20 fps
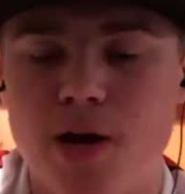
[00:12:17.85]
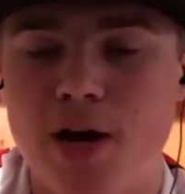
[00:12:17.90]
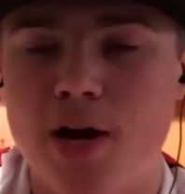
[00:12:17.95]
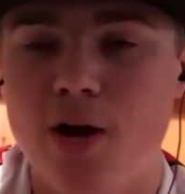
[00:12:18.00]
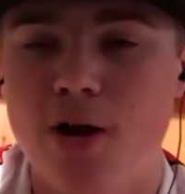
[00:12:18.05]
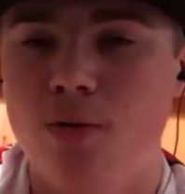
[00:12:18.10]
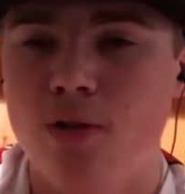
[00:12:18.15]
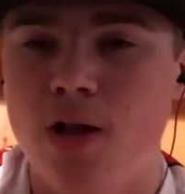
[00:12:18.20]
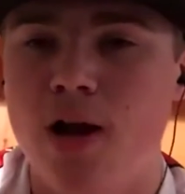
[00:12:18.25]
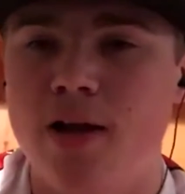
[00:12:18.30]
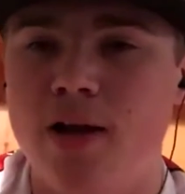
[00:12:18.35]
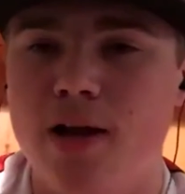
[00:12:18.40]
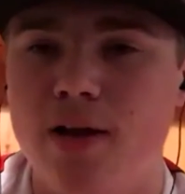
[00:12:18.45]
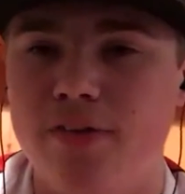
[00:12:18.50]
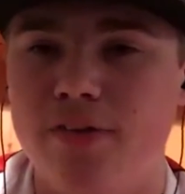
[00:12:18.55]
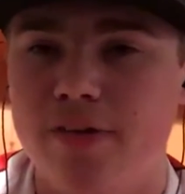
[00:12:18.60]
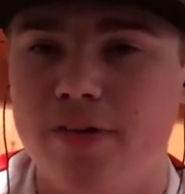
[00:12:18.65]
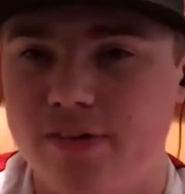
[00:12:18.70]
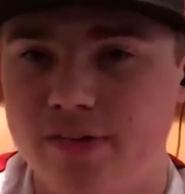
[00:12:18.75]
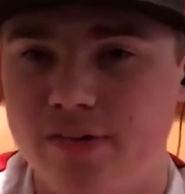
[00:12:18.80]
I know a lot of
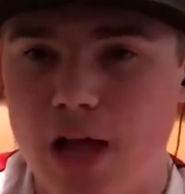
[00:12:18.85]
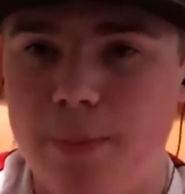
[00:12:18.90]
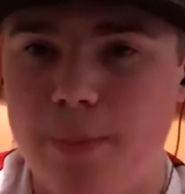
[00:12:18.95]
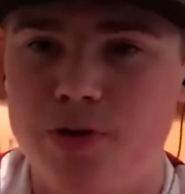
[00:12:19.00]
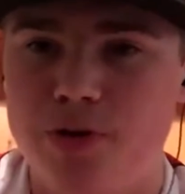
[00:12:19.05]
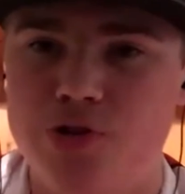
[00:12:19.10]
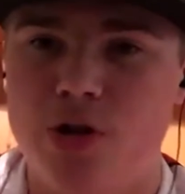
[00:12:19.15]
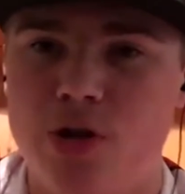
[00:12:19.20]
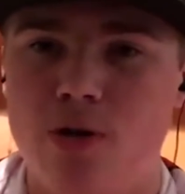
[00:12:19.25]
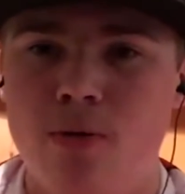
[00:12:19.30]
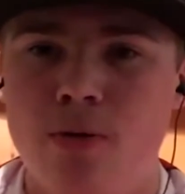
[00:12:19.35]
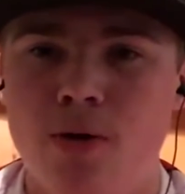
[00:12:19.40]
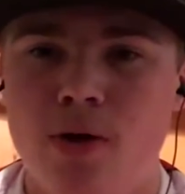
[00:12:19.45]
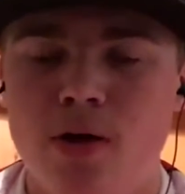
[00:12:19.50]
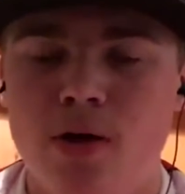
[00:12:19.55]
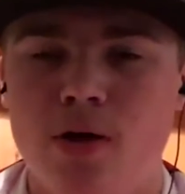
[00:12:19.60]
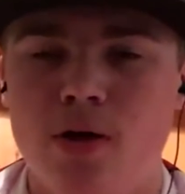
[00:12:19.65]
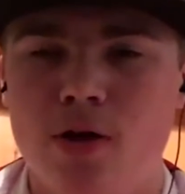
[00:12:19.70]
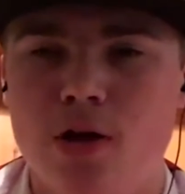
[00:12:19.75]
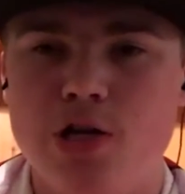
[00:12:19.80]
guys like Sloppy
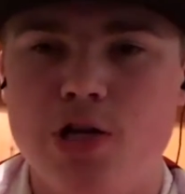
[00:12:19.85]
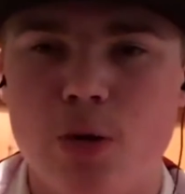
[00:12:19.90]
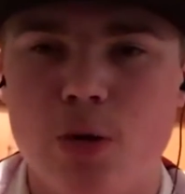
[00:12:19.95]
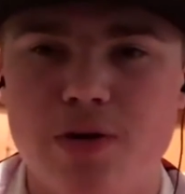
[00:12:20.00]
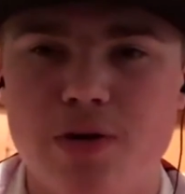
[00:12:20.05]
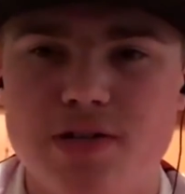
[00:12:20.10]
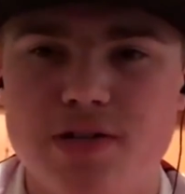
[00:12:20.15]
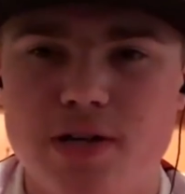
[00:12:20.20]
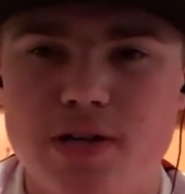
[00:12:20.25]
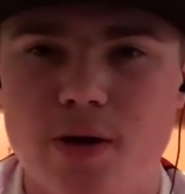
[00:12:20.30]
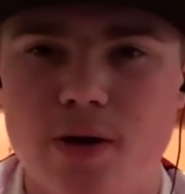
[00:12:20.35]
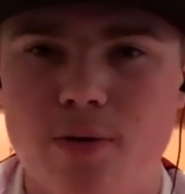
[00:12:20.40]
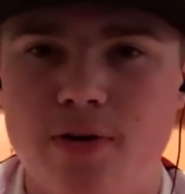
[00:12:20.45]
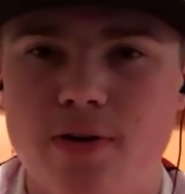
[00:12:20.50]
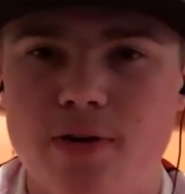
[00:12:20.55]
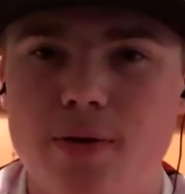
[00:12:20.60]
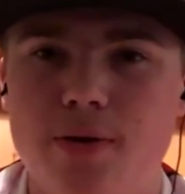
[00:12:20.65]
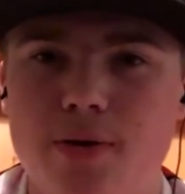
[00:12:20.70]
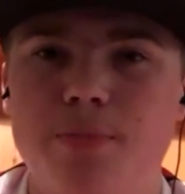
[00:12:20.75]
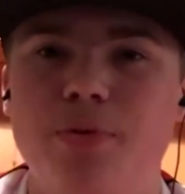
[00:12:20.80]
Joey
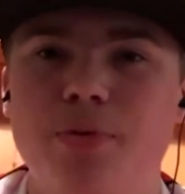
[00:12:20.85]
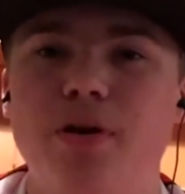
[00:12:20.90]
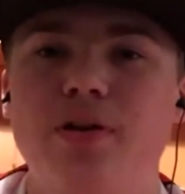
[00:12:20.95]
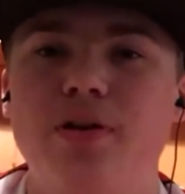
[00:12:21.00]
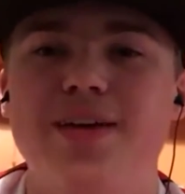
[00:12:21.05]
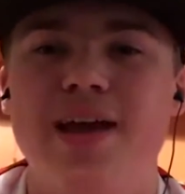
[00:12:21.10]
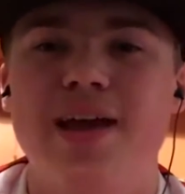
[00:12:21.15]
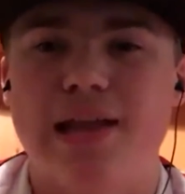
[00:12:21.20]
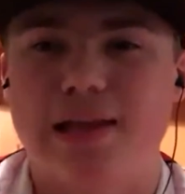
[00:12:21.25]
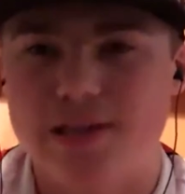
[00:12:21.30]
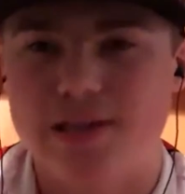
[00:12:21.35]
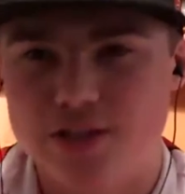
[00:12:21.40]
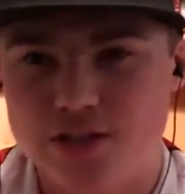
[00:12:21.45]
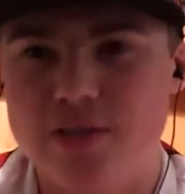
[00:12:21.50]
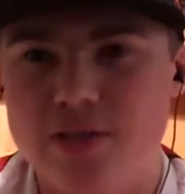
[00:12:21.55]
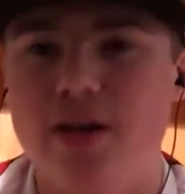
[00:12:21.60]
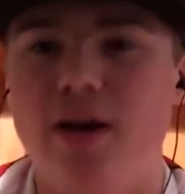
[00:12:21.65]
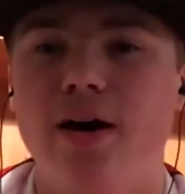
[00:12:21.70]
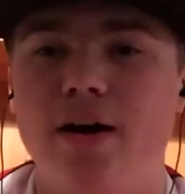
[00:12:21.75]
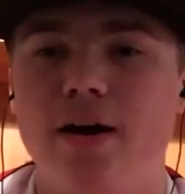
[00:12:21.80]
Stone puts a
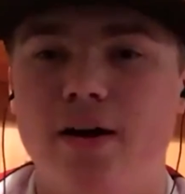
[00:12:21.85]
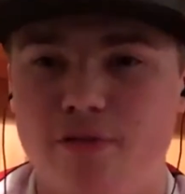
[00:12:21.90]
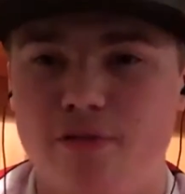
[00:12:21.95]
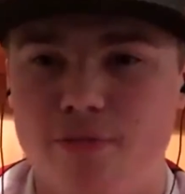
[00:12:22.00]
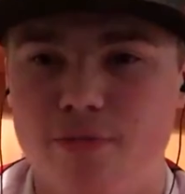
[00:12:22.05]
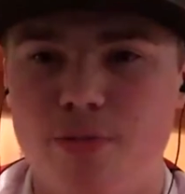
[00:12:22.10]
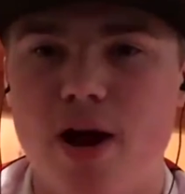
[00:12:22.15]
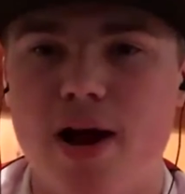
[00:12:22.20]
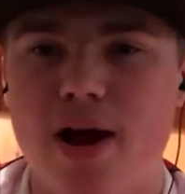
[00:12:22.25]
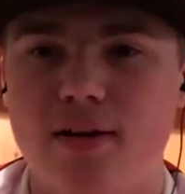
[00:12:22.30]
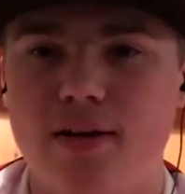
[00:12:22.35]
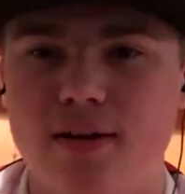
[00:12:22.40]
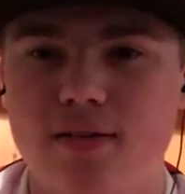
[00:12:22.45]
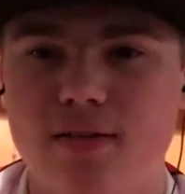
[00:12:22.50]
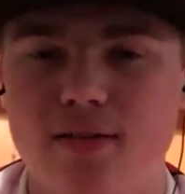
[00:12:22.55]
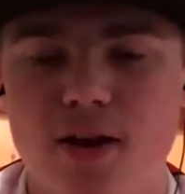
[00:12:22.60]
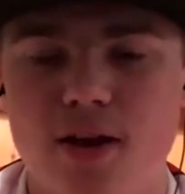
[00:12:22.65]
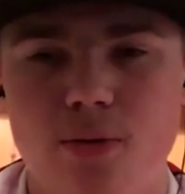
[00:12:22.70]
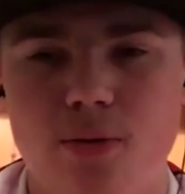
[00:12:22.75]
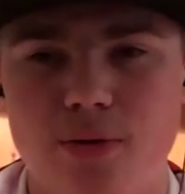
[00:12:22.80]
ton of
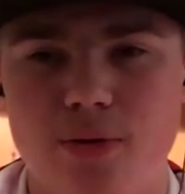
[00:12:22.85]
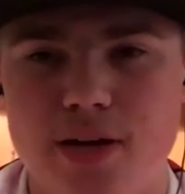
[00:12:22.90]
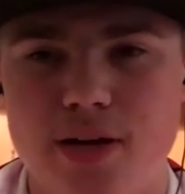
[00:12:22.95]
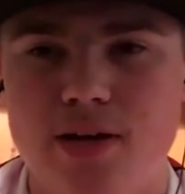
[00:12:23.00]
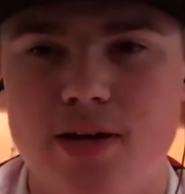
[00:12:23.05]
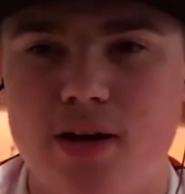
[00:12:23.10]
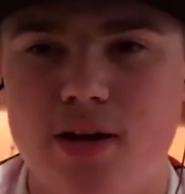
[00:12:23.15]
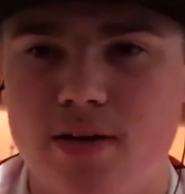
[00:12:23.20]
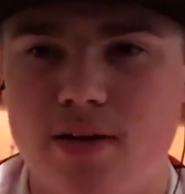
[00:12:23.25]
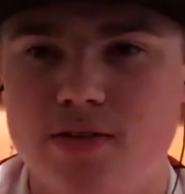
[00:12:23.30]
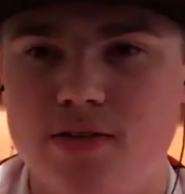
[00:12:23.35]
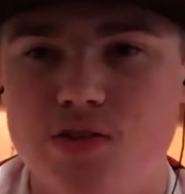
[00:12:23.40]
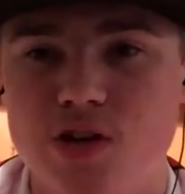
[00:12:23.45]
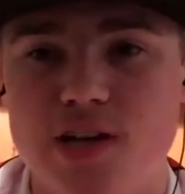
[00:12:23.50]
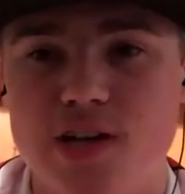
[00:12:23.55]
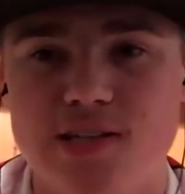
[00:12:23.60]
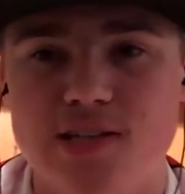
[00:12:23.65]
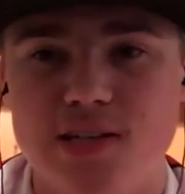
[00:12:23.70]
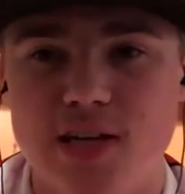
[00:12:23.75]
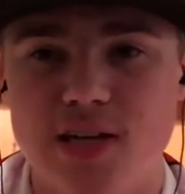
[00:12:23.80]
practice. I know he does.
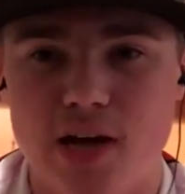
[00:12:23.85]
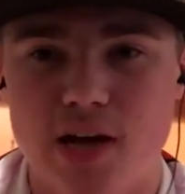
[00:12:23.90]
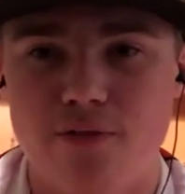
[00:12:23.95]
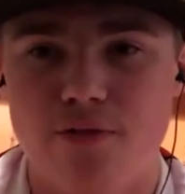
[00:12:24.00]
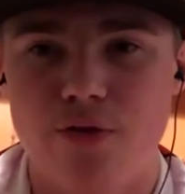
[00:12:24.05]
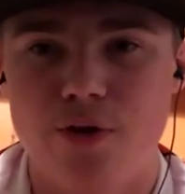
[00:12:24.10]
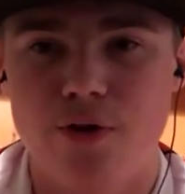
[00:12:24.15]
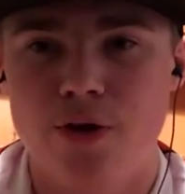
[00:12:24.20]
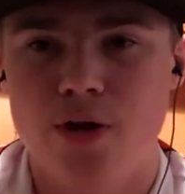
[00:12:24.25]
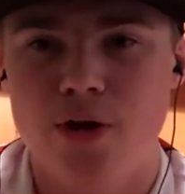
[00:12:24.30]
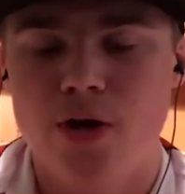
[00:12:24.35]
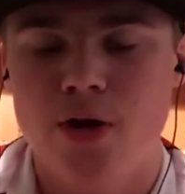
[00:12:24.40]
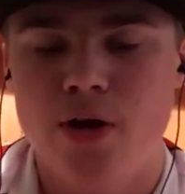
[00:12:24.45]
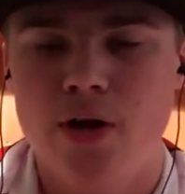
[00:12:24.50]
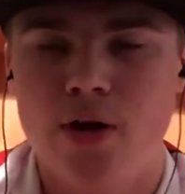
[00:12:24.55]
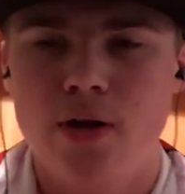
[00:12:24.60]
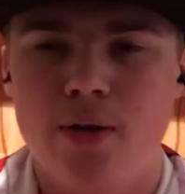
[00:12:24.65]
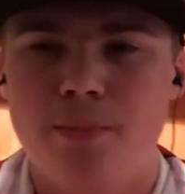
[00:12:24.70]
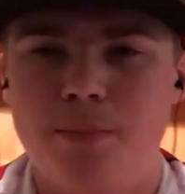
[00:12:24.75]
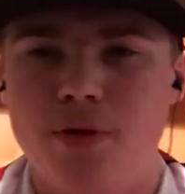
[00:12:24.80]
Jason Keffer
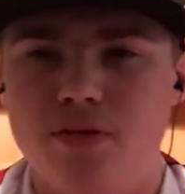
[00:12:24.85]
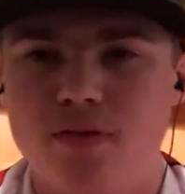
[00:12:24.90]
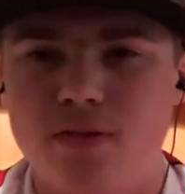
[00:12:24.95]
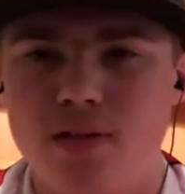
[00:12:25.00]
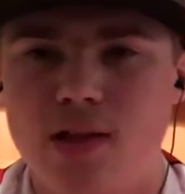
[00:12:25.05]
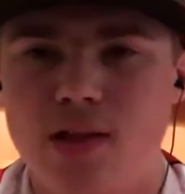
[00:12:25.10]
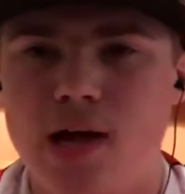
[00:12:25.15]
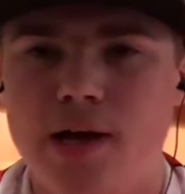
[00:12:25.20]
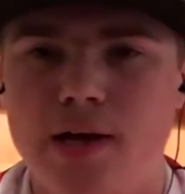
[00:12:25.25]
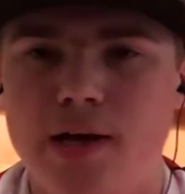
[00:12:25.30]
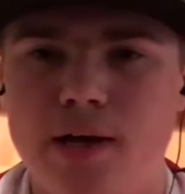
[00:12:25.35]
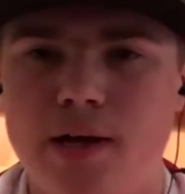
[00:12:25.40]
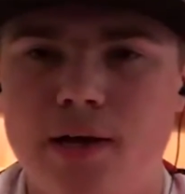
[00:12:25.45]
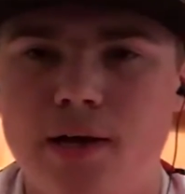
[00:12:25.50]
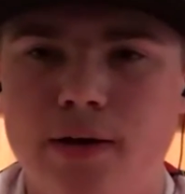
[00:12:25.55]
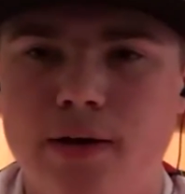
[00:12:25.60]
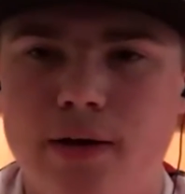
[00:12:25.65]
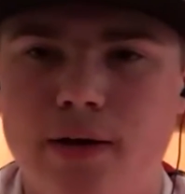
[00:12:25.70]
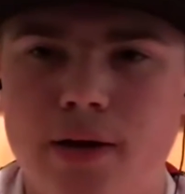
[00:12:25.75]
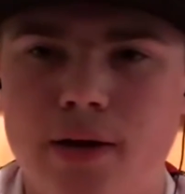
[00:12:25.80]
puts a lot in.